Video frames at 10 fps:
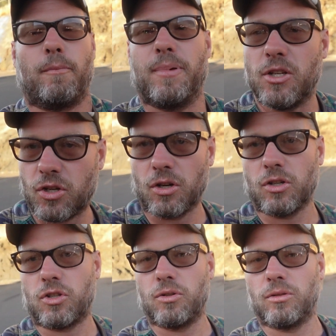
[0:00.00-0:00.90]
Be sure
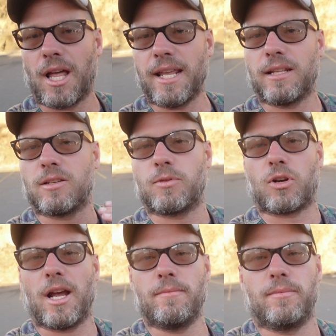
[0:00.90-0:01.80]
to like and
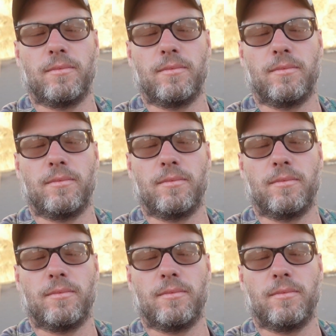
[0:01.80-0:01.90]
subscribe,